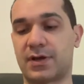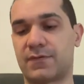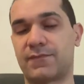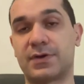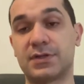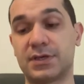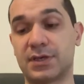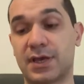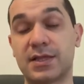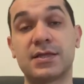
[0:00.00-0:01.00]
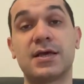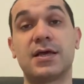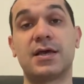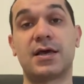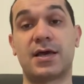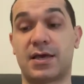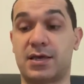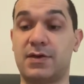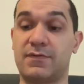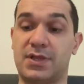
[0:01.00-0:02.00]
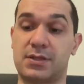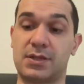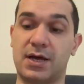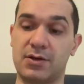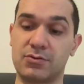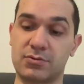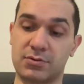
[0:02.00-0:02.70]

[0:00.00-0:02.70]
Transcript: feeling, and even a sound